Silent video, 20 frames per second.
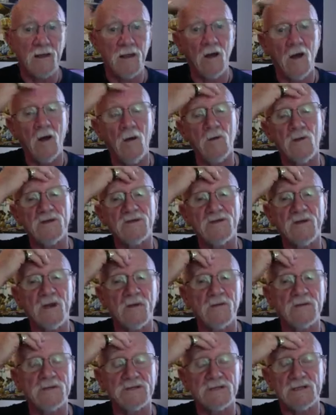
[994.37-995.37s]
always
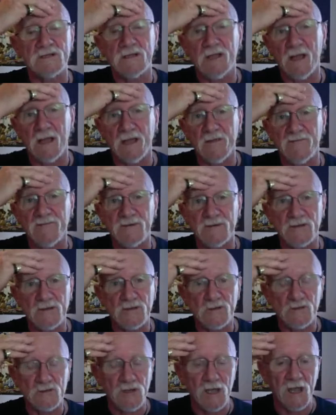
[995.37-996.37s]
nourishing life into
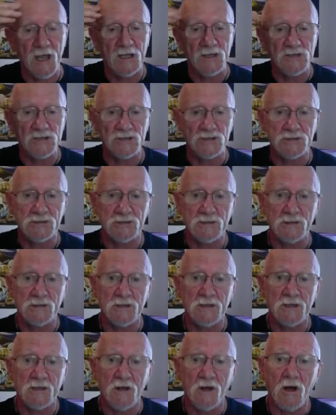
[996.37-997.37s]
creation,
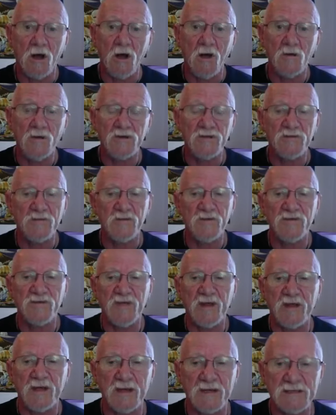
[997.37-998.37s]
always
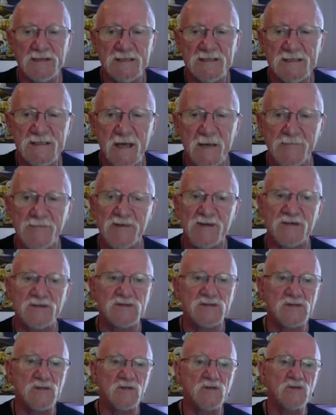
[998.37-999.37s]
presenting steps and
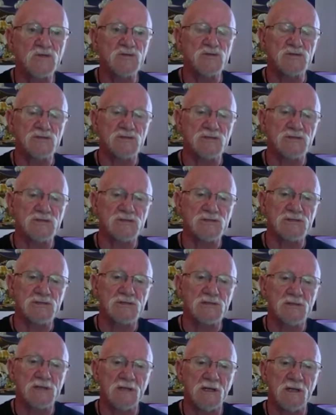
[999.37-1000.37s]
solutions,
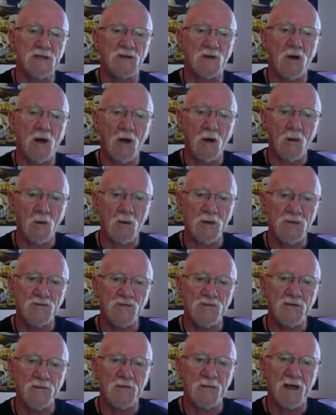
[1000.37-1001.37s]
and always
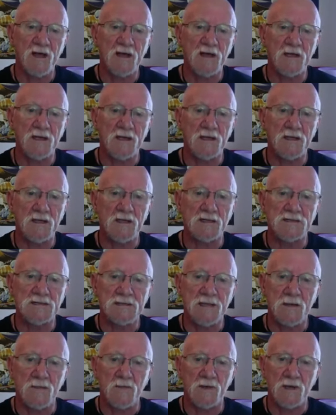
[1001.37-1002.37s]
reminding us
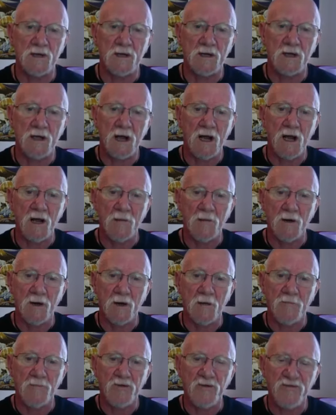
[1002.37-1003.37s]
that we are
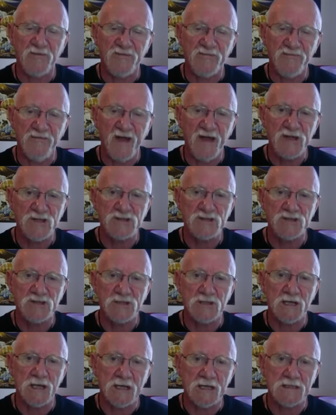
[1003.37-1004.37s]

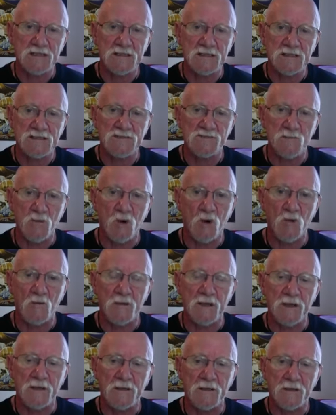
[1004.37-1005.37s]
perfection in this
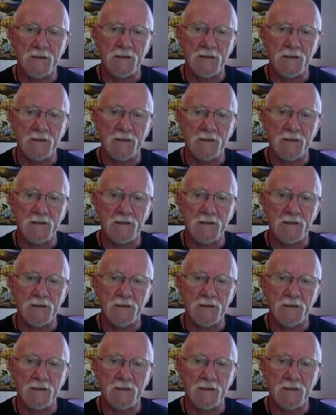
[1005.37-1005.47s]
moment.